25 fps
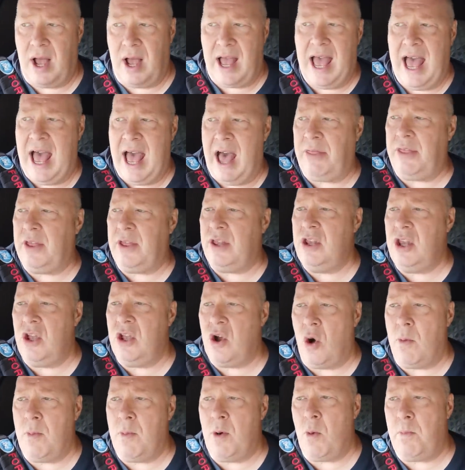But how the
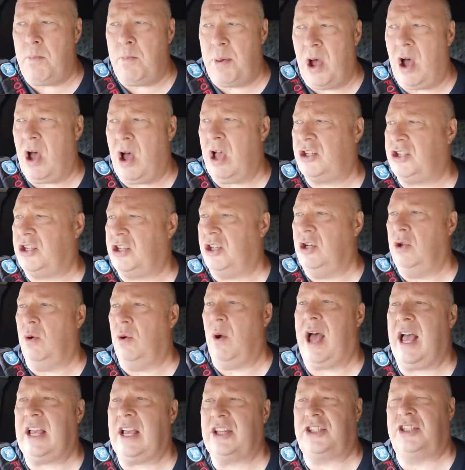normal person
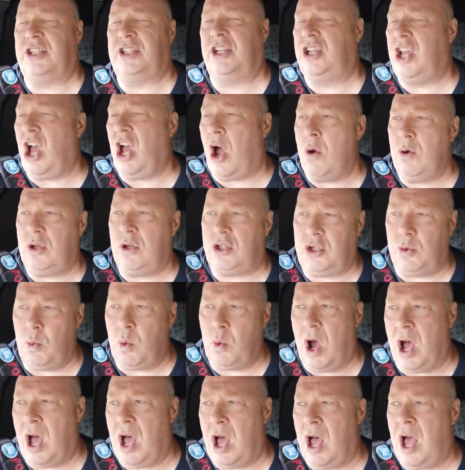who has to go
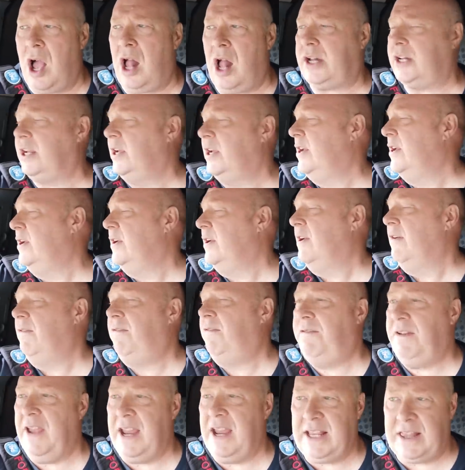to work,
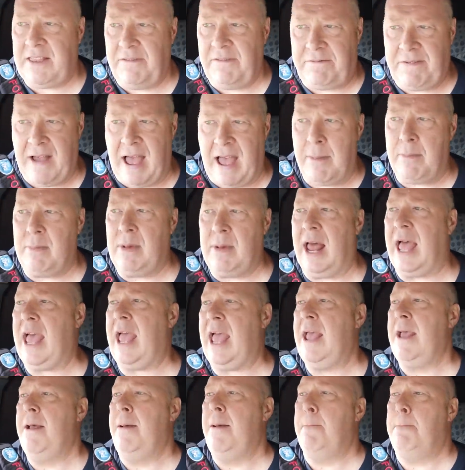feed the
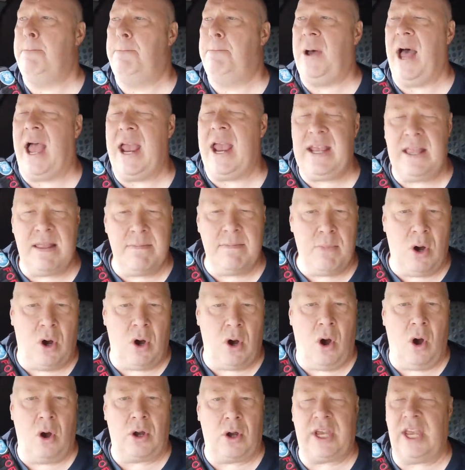family, pay the
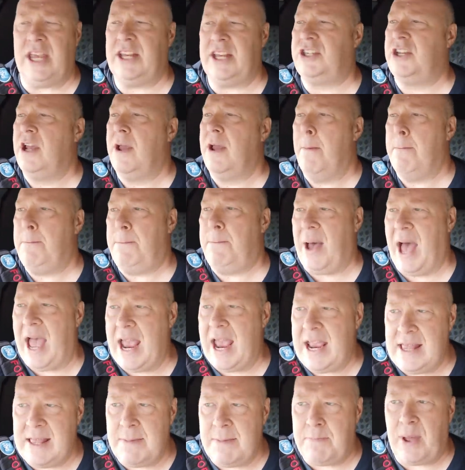mortgage,
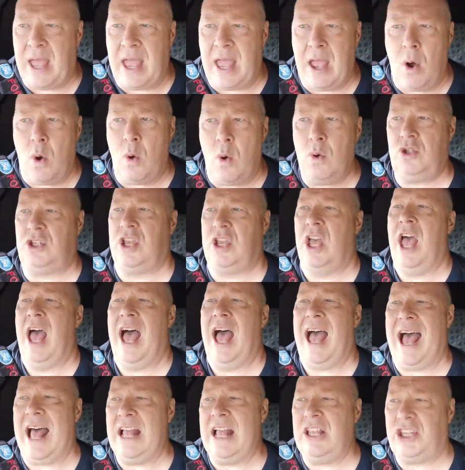pay the bills,
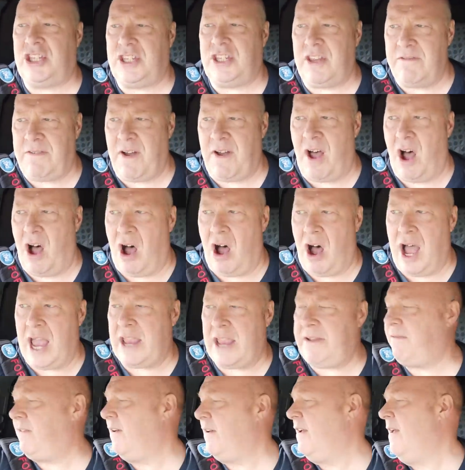and
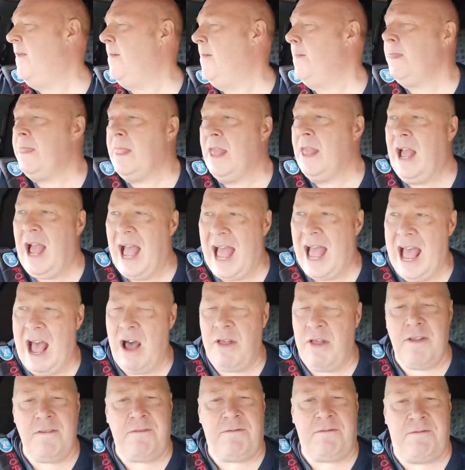survive,
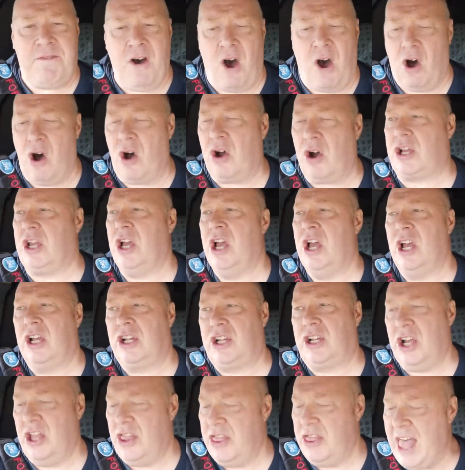how the fuck
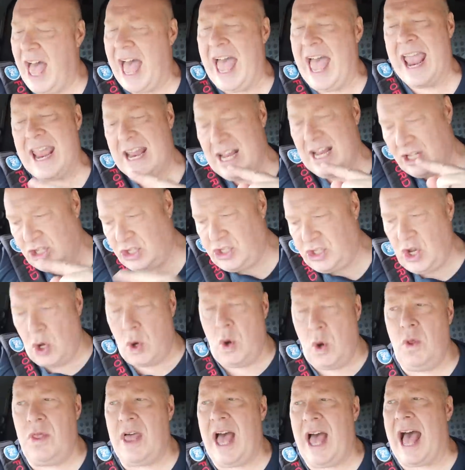can they
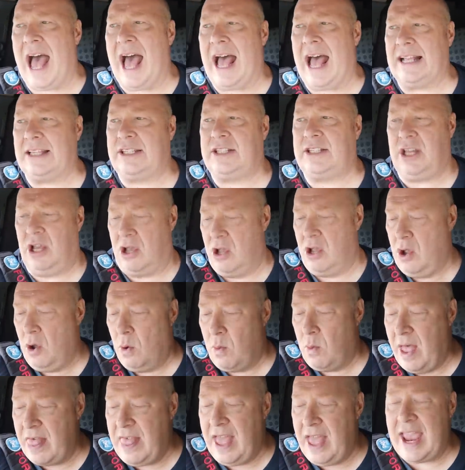do that
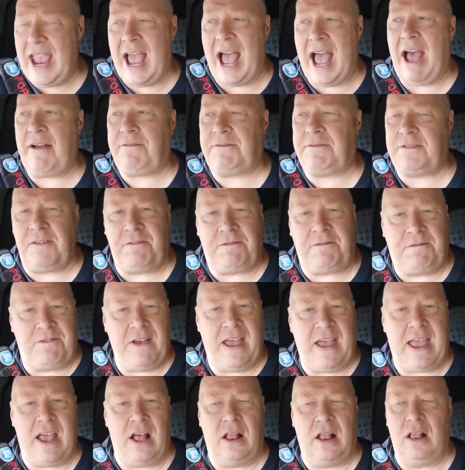when they have to
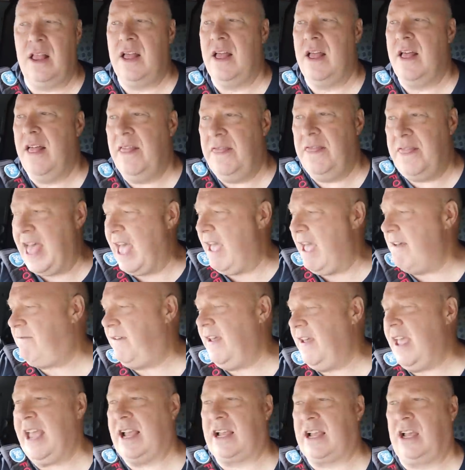fill
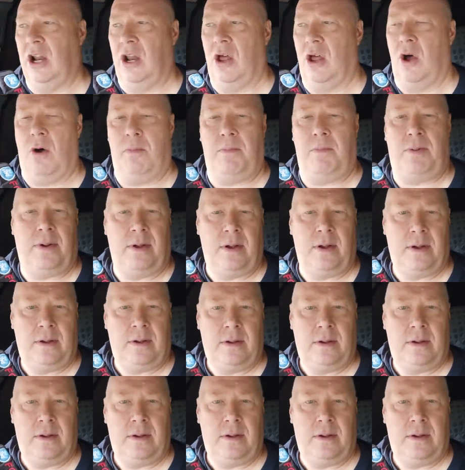their vehicle up